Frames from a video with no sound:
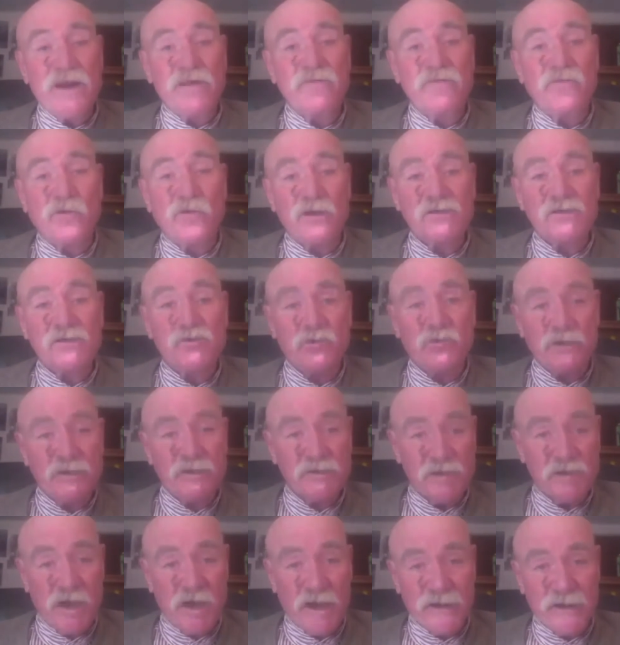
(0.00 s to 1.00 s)
for us with a
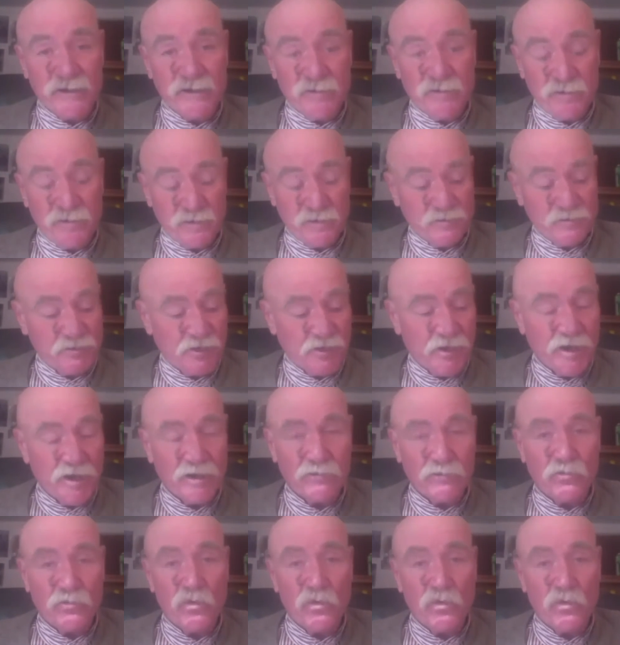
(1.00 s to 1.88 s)
sign saying,